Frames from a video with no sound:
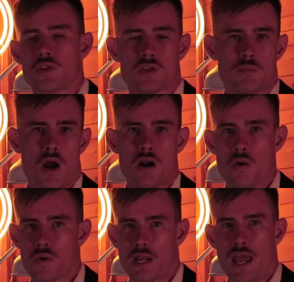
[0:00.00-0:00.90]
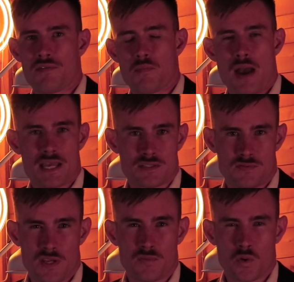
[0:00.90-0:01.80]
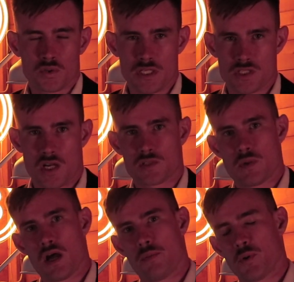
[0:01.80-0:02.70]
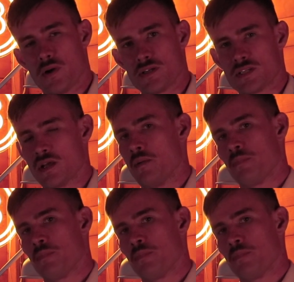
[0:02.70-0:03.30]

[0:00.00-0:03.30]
Tomorrow we're going to have a massive difficulty adjustment upwards.